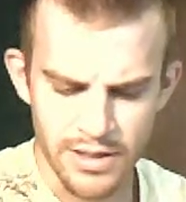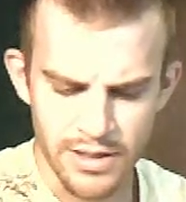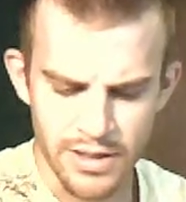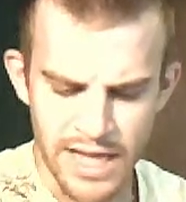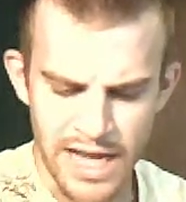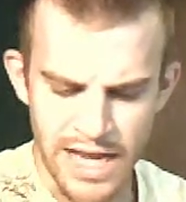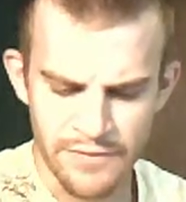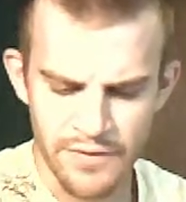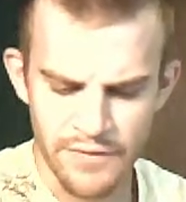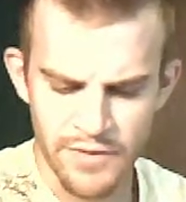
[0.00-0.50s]

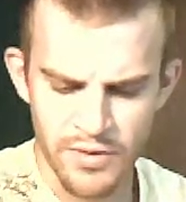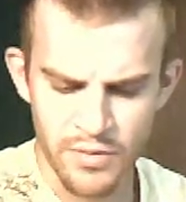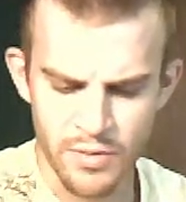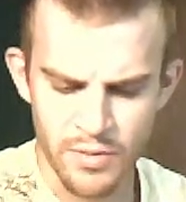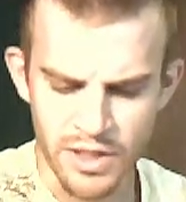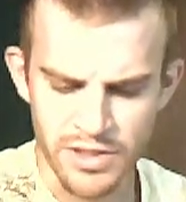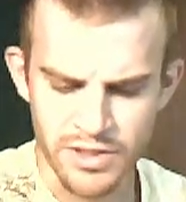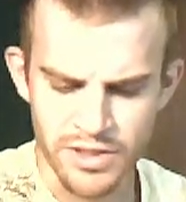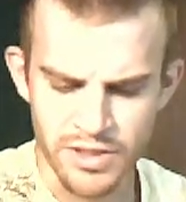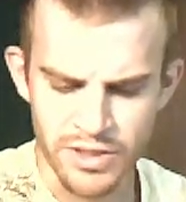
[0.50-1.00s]
Laugh if you
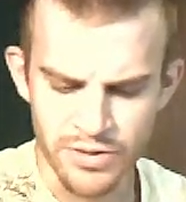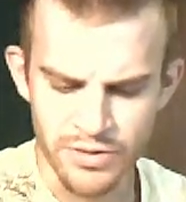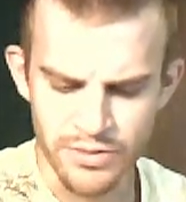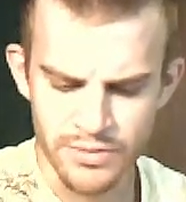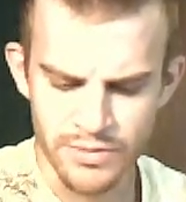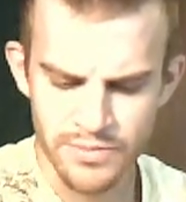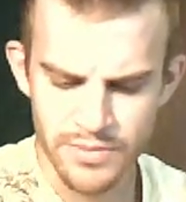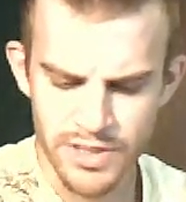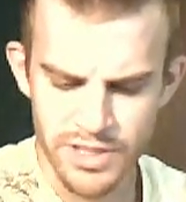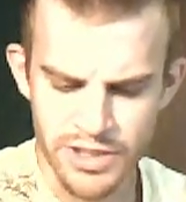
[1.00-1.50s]
want
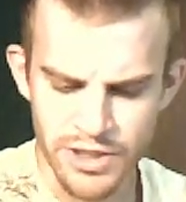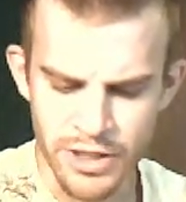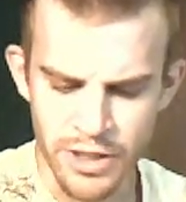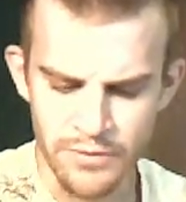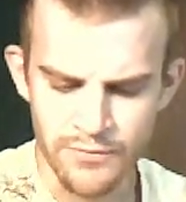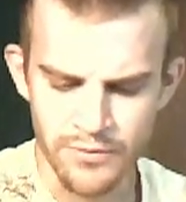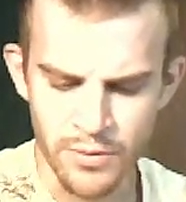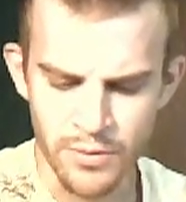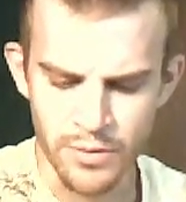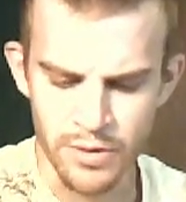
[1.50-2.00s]
to, it's
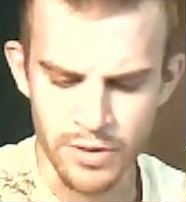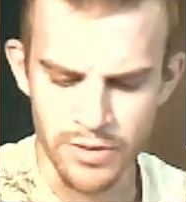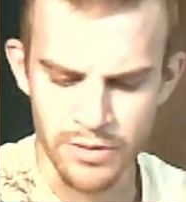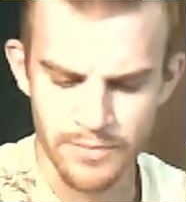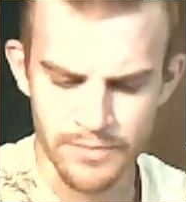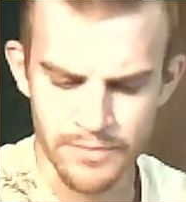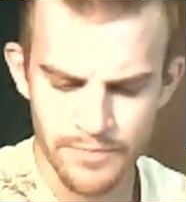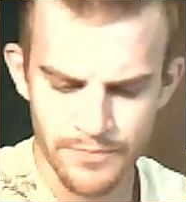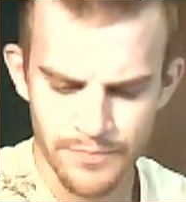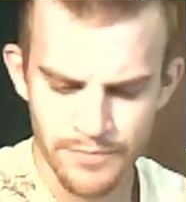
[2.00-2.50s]
good for you.
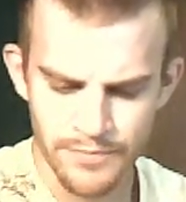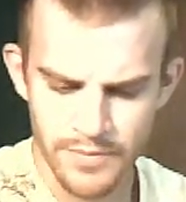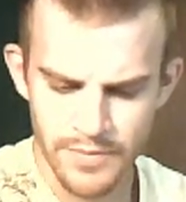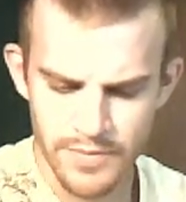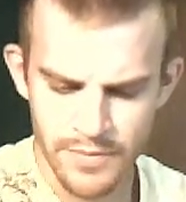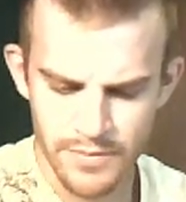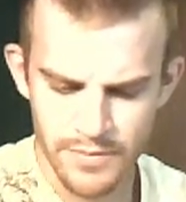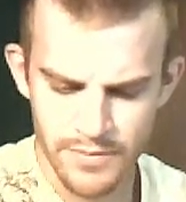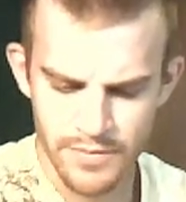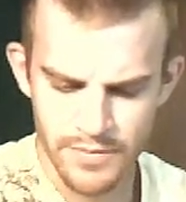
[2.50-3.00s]

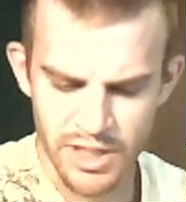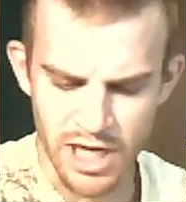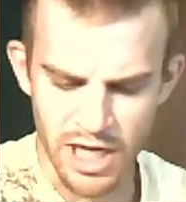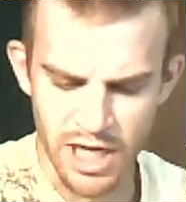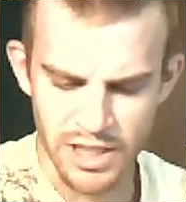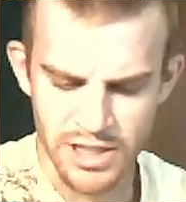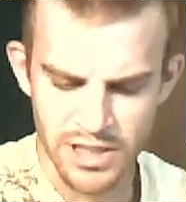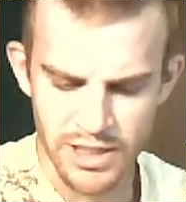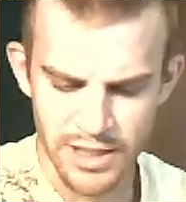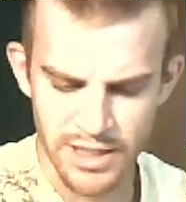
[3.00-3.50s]

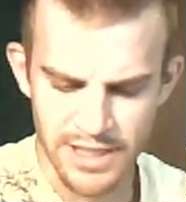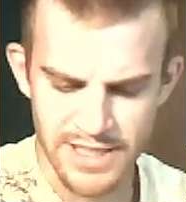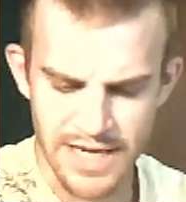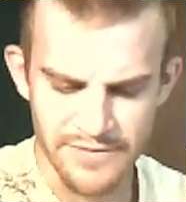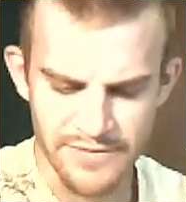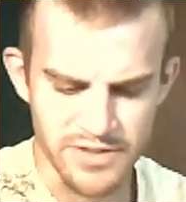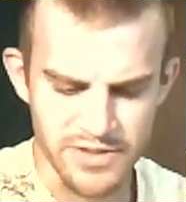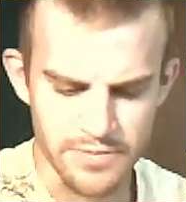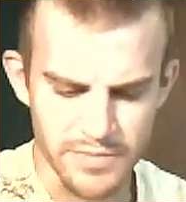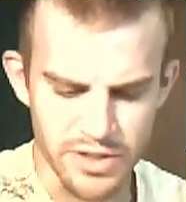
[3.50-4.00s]
Yasha, let's
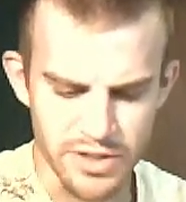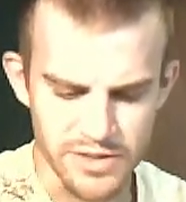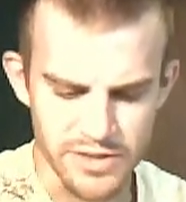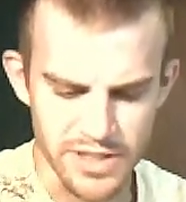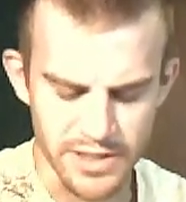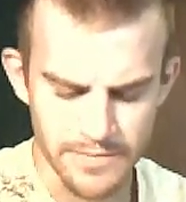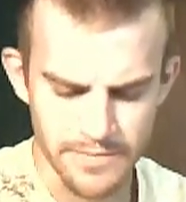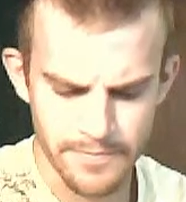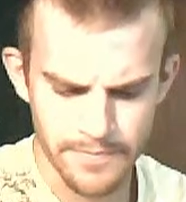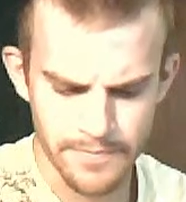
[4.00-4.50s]
have some music.